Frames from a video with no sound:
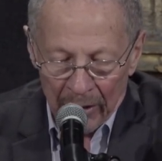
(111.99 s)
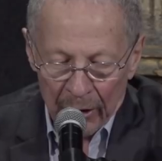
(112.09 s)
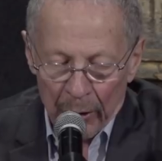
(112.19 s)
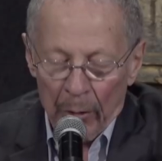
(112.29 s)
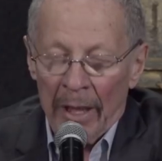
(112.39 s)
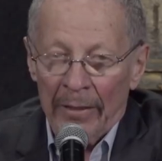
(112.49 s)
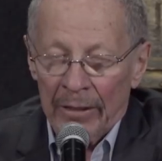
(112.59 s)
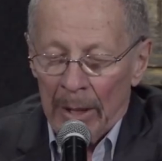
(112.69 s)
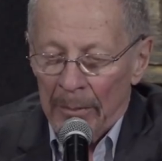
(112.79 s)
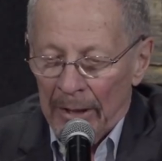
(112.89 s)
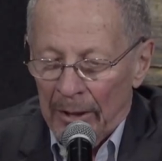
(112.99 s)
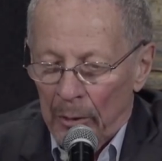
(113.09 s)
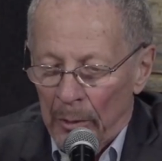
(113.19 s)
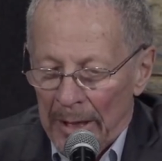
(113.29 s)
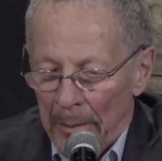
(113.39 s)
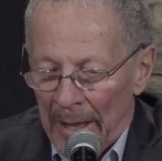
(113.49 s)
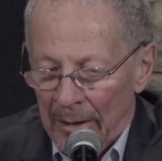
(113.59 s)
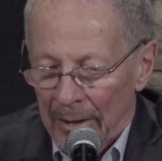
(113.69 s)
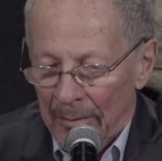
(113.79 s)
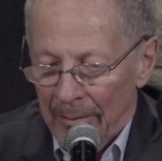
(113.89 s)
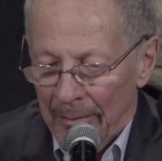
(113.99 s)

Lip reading: so you have something to tweet about.